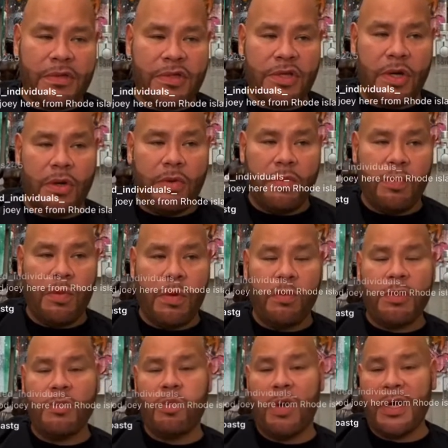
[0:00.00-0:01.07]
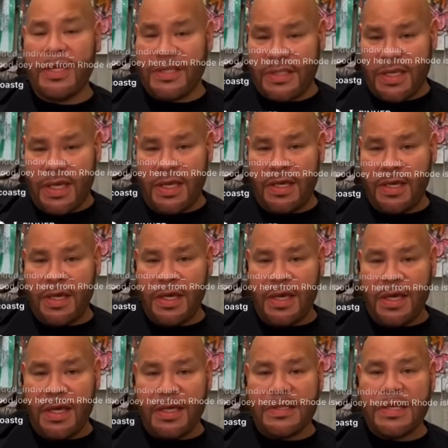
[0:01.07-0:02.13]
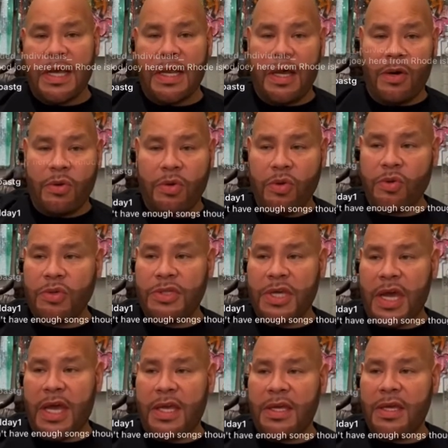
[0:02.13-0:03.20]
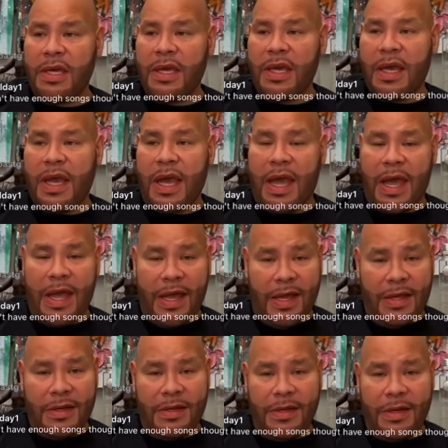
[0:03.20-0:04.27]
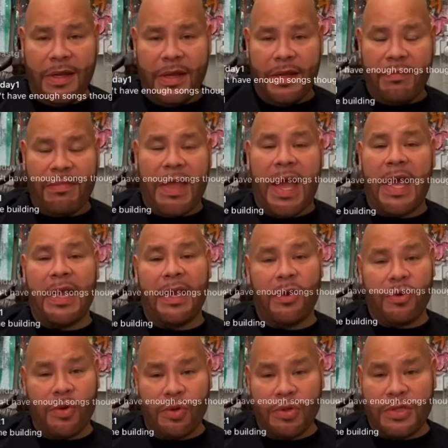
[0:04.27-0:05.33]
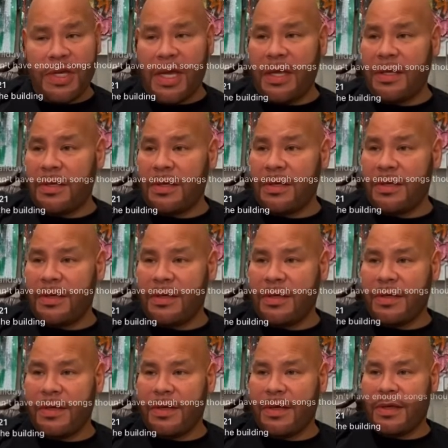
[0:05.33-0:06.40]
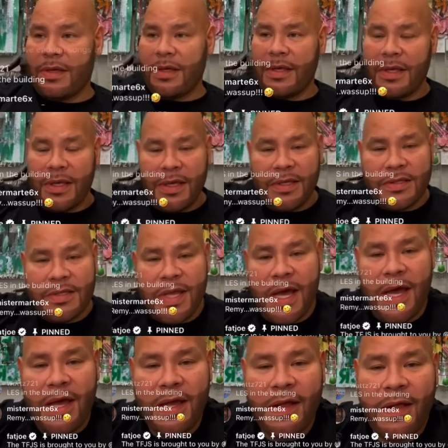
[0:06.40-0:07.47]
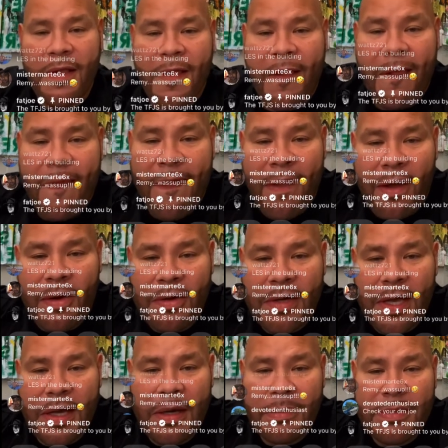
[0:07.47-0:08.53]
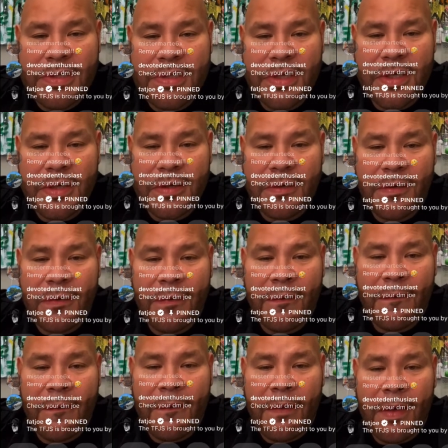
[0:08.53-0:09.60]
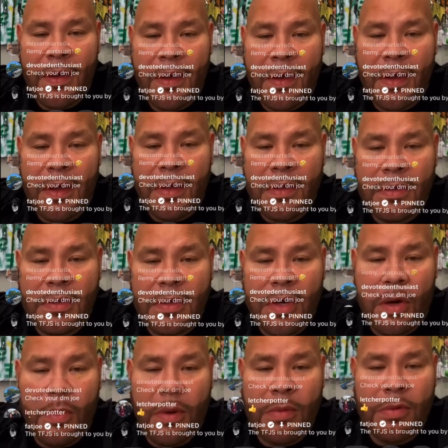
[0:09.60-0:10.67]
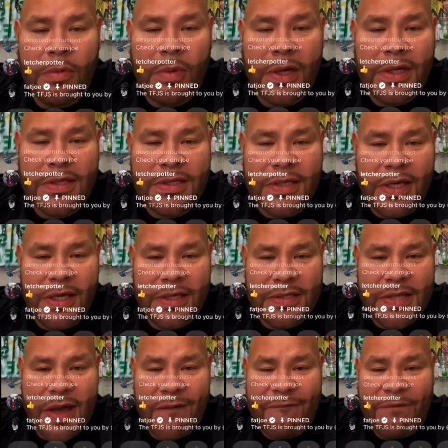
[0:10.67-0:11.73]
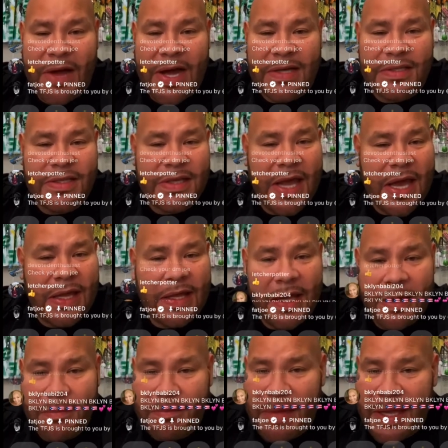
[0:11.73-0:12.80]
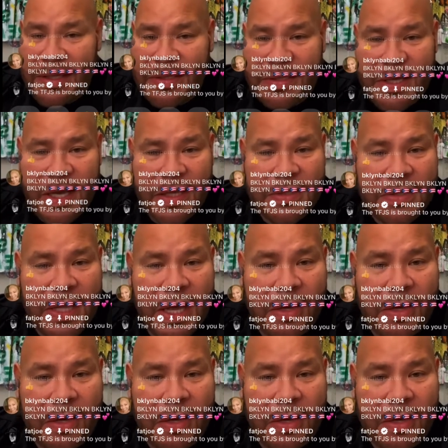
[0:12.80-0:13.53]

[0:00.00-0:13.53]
So what we want to see is LL Cool J and, not LL Cool J. He's there? Okay, let me see. You know, what we want to see is that Foxy, that Kim makes sense,